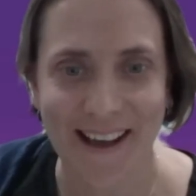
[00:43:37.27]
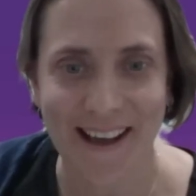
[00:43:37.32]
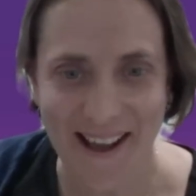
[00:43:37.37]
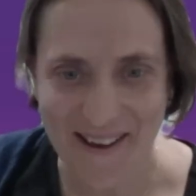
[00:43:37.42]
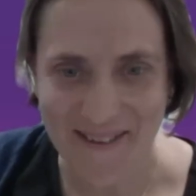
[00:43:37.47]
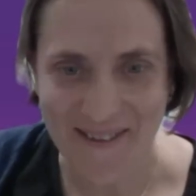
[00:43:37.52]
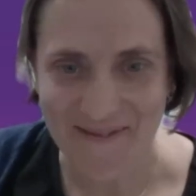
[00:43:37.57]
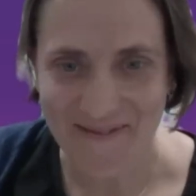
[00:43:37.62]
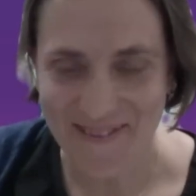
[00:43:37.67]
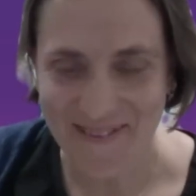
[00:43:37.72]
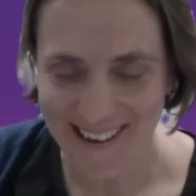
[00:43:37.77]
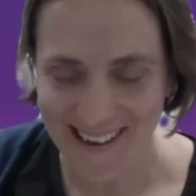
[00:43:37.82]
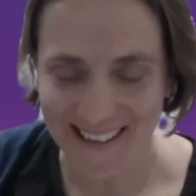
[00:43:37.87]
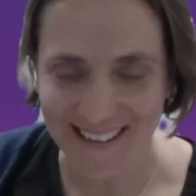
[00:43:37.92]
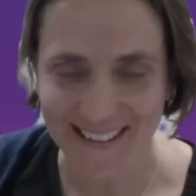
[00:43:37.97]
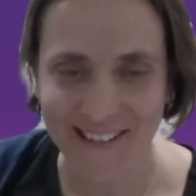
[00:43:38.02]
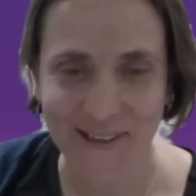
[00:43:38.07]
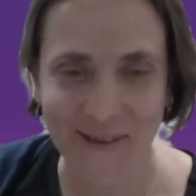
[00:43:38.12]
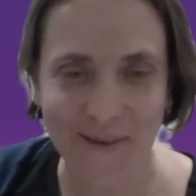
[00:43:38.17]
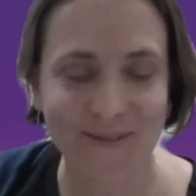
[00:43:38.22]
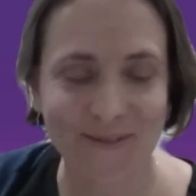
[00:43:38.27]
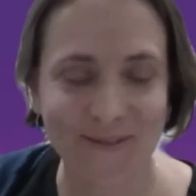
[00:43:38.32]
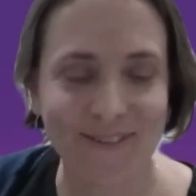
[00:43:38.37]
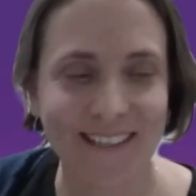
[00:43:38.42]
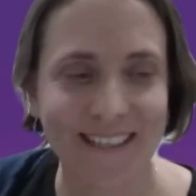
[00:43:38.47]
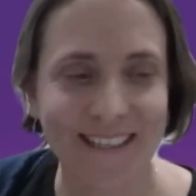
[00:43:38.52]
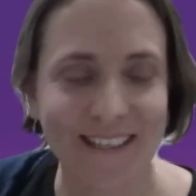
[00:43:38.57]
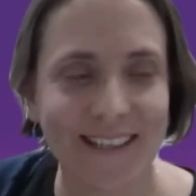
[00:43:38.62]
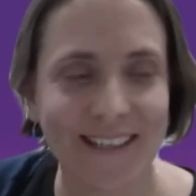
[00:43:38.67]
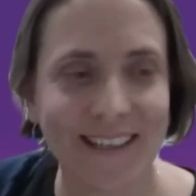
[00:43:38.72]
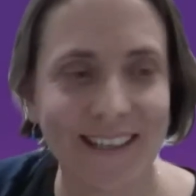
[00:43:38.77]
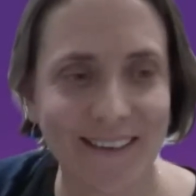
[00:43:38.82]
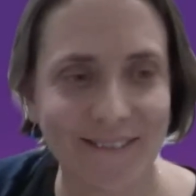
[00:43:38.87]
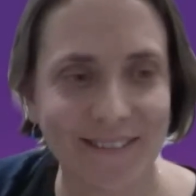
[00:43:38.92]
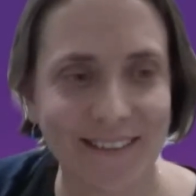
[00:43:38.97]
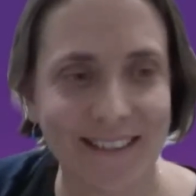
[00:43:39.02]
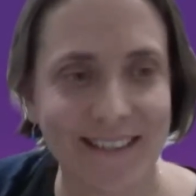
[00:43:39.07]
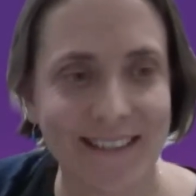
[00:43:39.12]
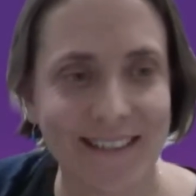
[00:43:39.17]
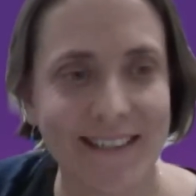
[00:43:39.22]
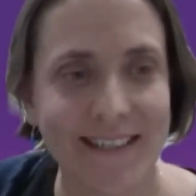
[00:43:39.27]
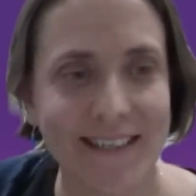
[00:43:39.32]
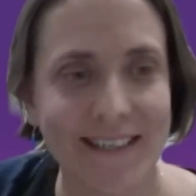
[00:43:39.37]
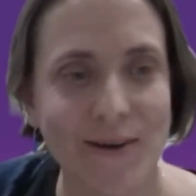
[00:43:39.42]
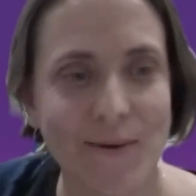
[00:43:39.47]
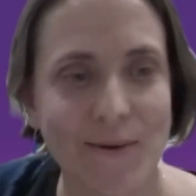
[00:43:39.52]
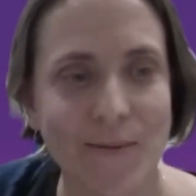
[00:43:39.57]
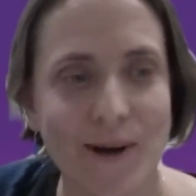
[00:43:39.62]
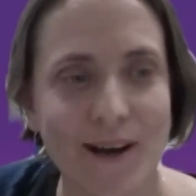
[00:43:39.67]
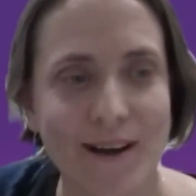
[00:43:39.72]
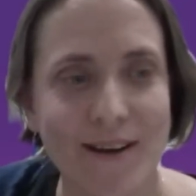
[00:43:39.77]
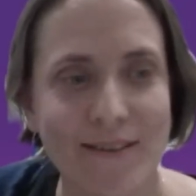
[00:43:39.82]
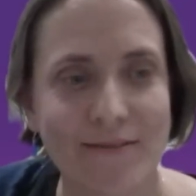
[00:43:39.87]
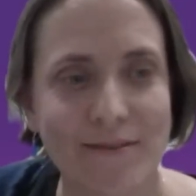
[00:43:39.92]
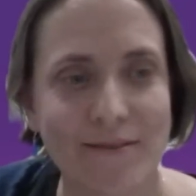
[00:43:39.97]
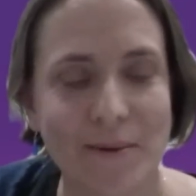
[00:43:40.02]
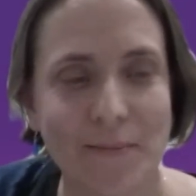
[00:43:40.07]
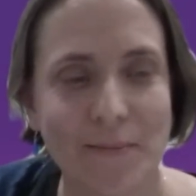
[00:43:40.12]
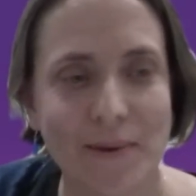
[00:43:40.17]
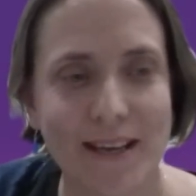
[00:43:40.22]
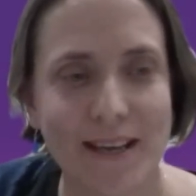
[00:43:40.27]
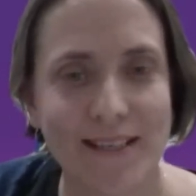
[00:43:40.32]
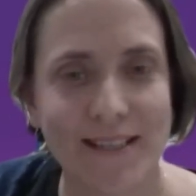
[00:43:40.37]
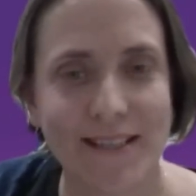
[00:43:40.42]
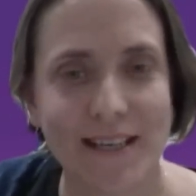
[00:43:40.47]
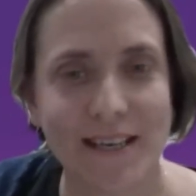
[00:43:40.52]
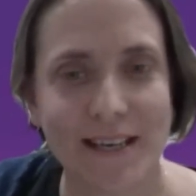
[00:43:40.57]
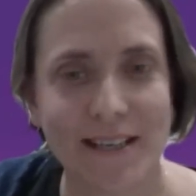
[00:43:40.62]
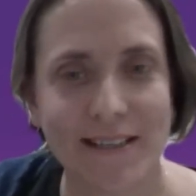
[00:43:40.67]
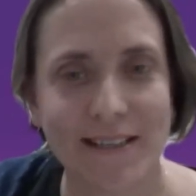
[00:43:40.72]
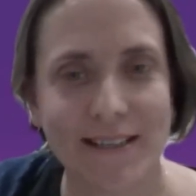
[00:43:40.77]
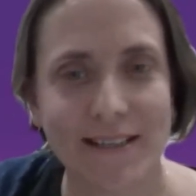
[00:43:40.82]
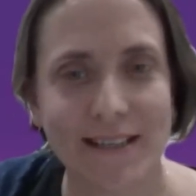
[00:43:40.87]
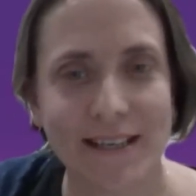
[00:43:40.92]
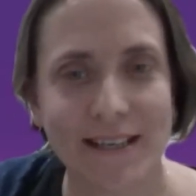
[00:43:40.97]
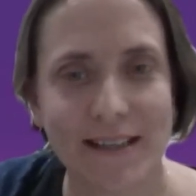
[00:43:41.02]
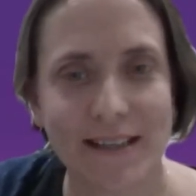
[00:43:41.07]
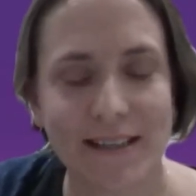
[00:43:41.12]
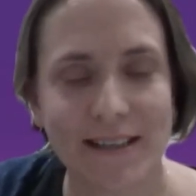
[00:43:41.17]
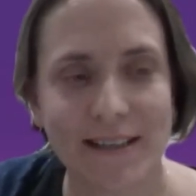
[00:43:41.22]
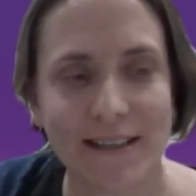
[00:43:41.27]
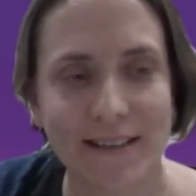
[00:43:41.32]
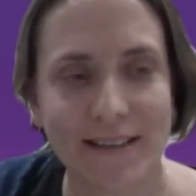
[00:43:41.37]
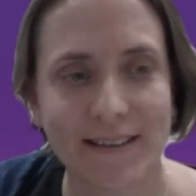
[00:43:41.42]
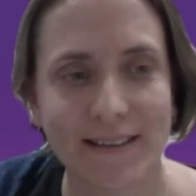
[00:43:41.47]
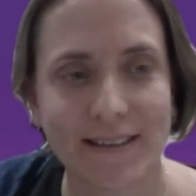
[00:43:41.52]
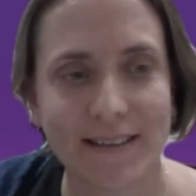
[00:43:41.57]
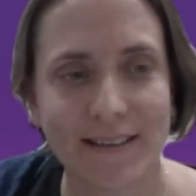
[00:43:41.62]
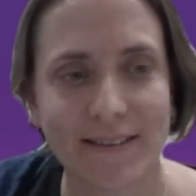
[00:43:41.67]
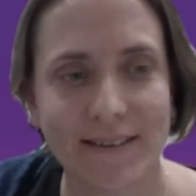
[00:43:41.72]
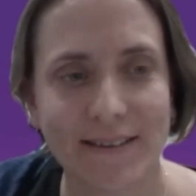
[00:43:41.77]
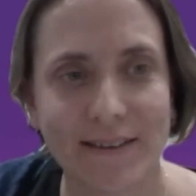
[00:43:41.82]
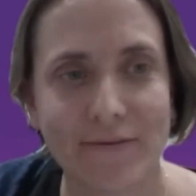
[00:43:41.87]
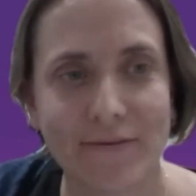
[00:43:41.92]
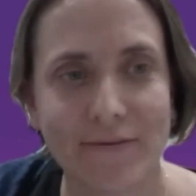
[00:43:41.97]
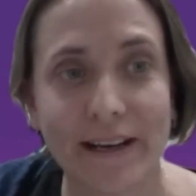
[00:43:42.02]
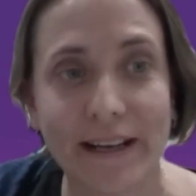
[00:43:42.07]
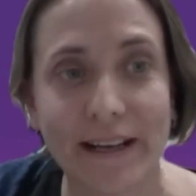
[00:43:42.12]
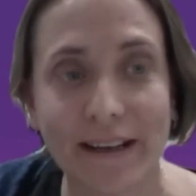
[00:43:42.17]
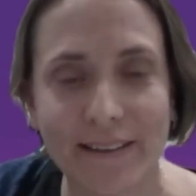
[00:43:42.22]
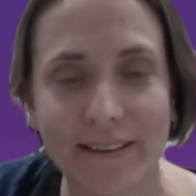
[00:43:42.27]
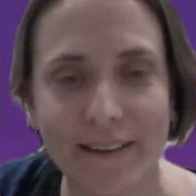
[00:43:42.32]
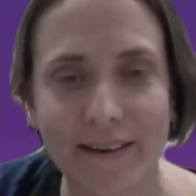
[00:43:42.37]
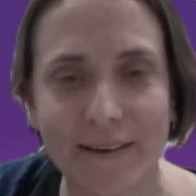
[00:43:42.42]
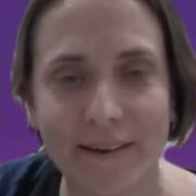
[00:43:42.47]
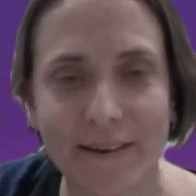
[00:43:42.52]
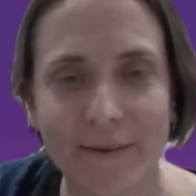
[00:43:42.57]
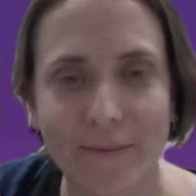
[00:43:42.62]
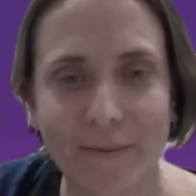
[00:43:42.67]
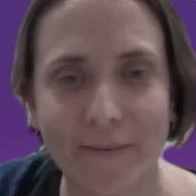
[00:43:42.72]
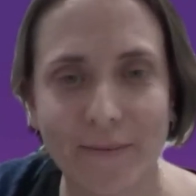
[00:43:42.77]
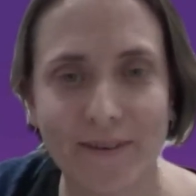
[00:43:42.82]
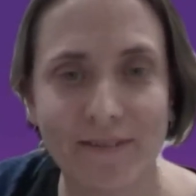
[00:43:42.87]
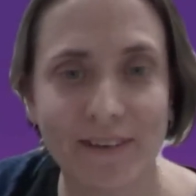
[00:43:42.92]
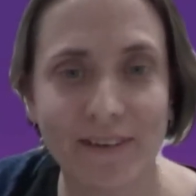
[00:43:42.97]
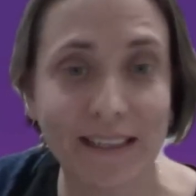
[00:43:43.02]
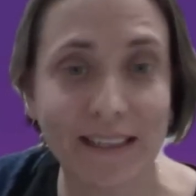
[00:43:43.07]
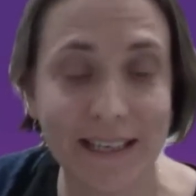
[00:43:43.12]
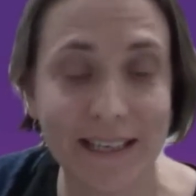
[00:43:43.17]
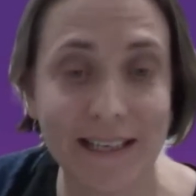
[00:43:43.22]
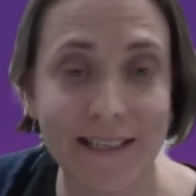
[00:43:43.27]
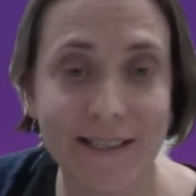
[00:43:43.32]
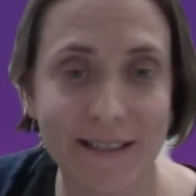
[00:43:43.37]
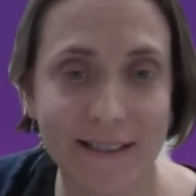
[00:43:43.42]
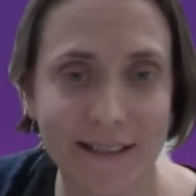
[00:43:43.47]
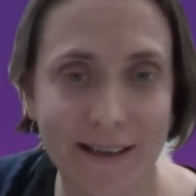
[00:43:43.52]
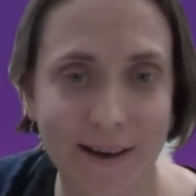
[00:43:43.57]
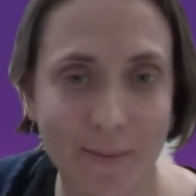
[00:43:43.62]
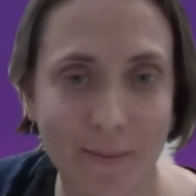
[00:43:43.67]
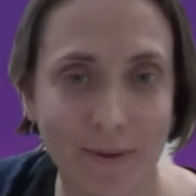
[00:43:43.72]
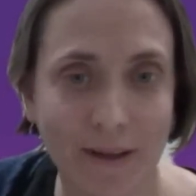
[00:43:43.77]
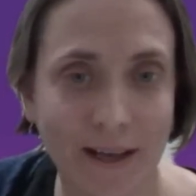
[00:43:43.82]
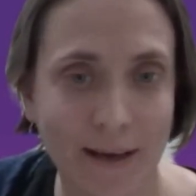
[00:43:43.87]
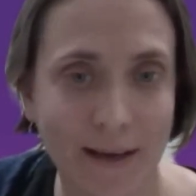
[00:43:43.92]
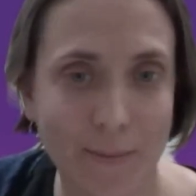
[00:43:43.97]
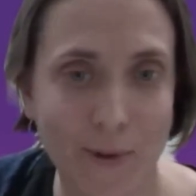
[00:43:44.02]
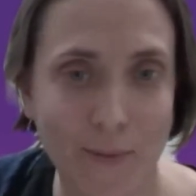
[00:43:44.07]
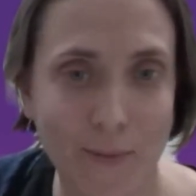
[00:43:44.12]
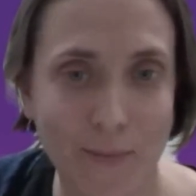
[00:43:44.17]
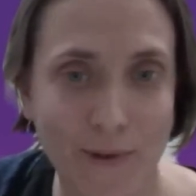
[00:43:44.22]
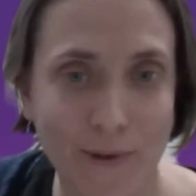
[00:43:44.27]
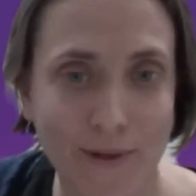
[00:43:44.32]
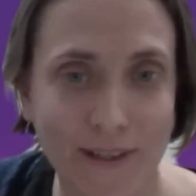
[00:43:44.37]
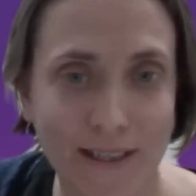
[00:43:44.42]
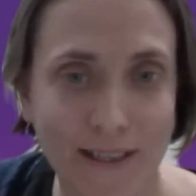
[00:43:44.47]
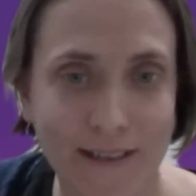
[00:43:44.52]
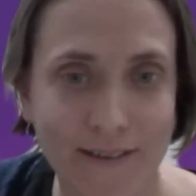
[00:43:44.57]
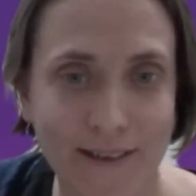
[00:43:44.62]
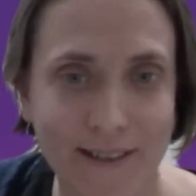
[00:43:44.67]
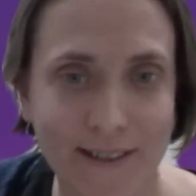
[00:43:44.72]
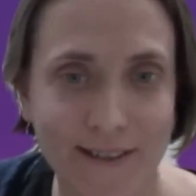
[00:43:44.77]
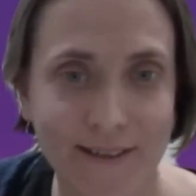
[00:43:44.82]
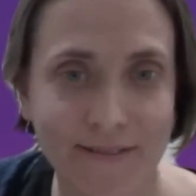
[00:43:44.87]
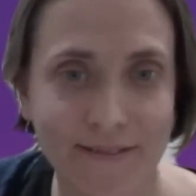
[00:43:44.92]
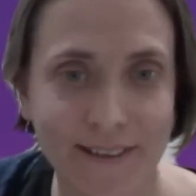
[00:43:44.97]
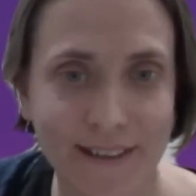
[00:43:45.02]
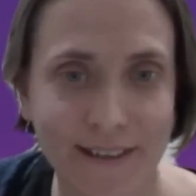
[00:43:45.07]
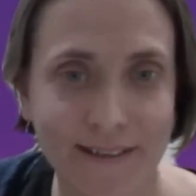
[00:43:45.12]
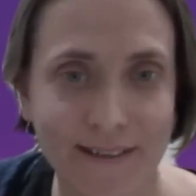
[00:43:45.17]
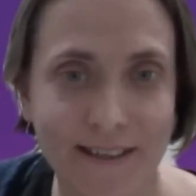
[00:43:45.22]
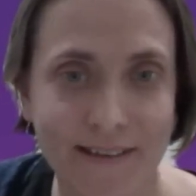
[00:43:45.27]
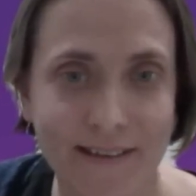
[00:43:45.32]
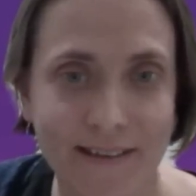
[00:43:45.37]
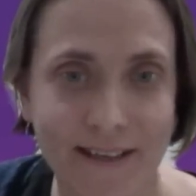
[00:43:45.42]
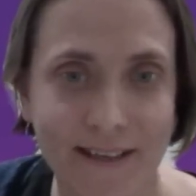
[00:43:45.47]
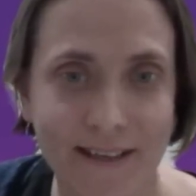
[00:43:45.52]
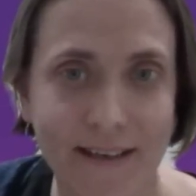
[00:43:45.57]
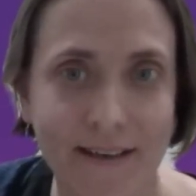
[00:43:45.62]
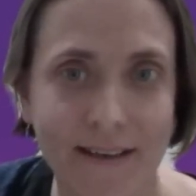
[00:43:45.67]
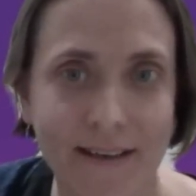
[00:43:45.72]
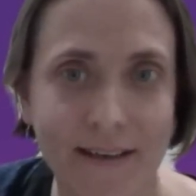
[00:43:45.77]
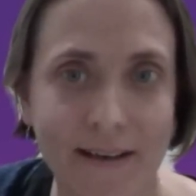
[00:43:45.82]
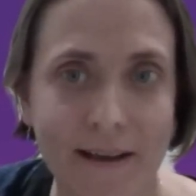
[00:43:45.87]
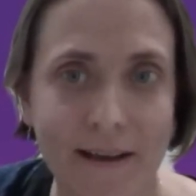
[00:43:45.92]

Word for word: Um, and so it was really lovely to see your work from your PhD and see the, the, the rigor that we really need to start applying more broadly across the field, I think.